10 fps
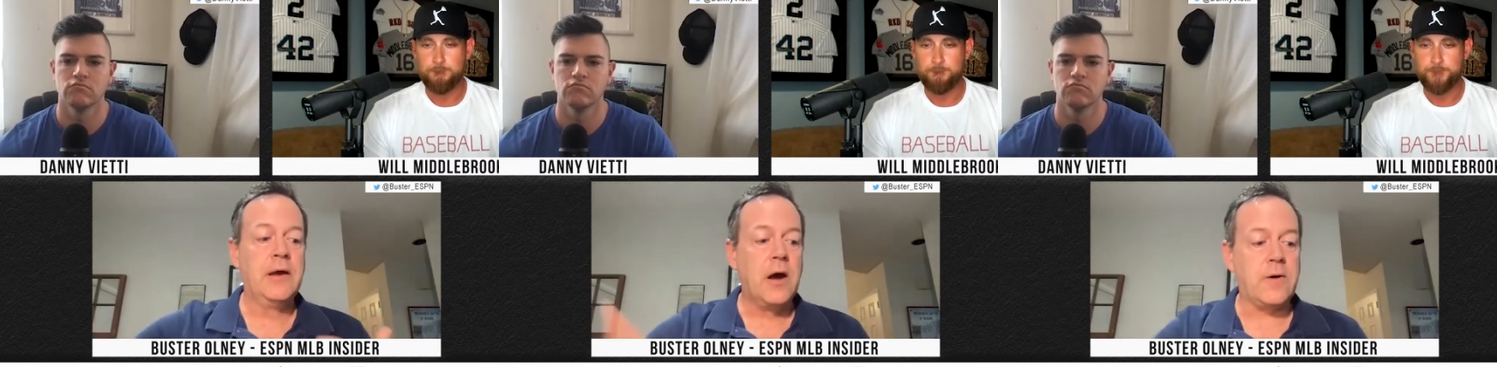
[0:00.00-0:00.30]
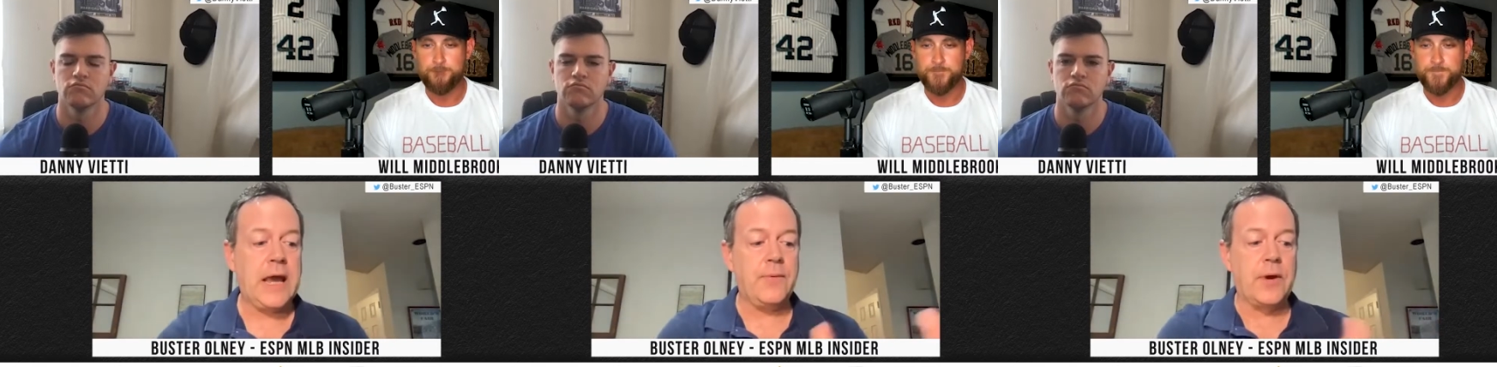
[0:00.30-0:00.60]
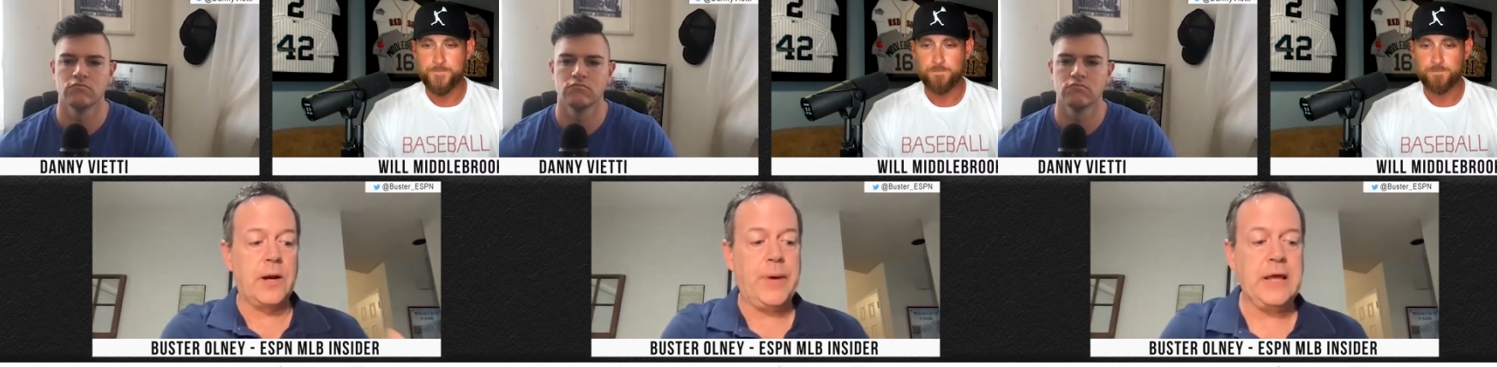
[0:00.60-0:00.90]
Speaker 1: okay, we're
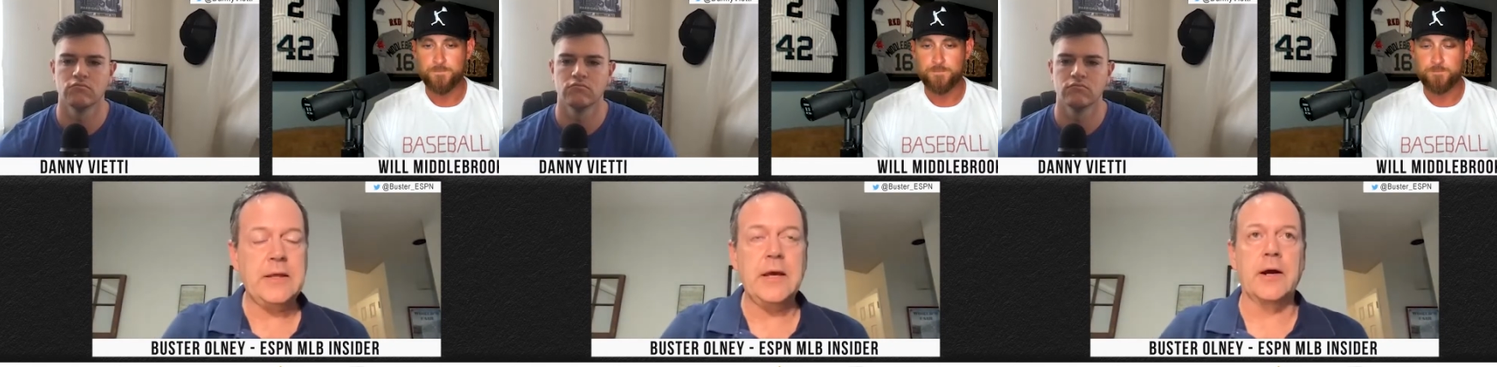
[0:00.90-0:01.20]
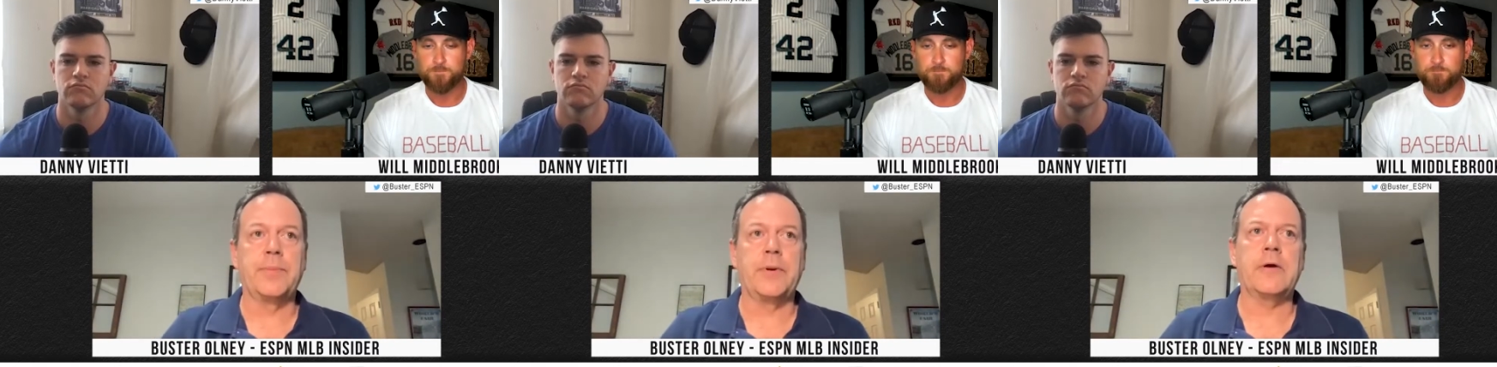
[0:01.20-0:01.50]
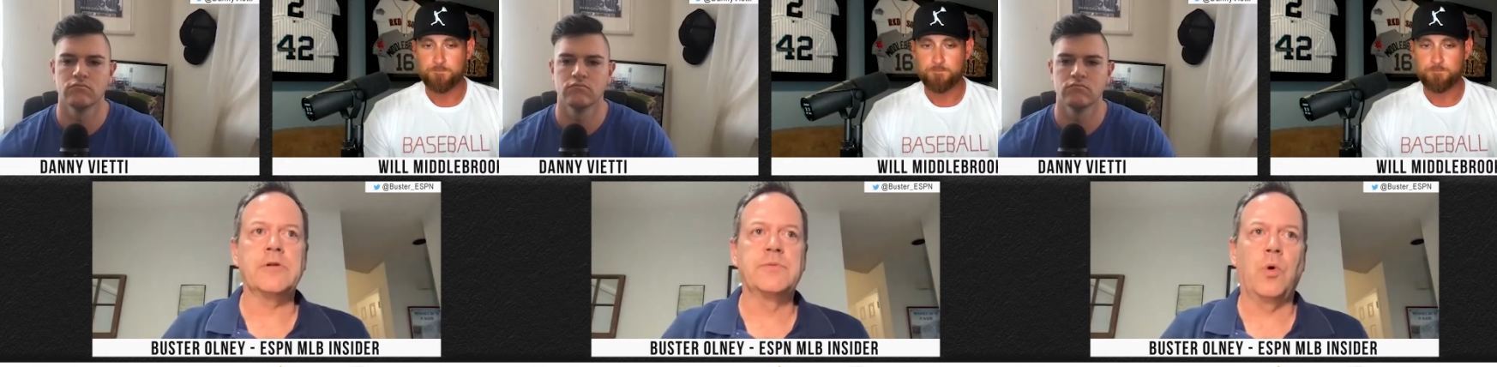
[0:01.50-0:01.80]
going to pay the younger
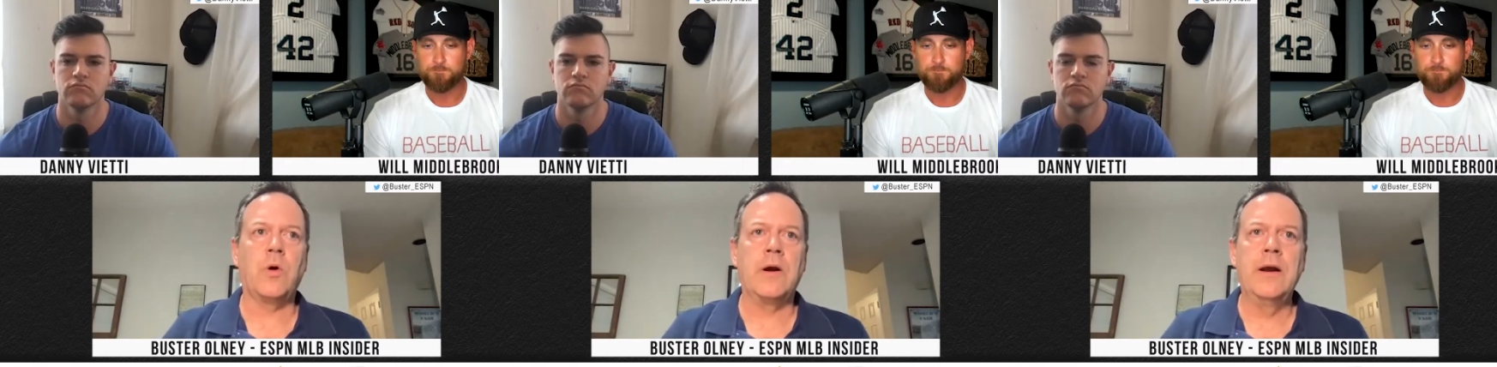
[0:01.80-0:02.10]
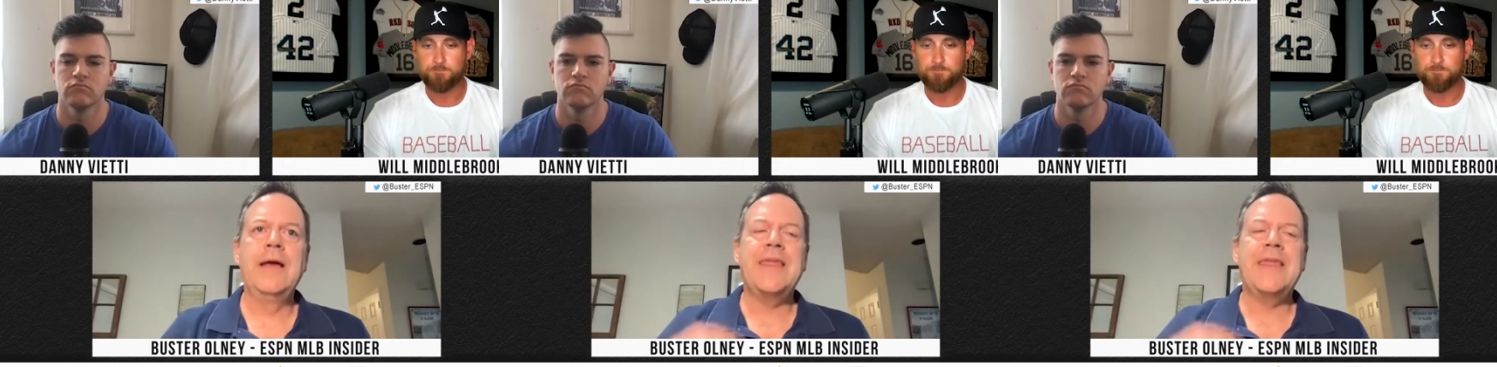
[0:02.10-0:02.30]
players more.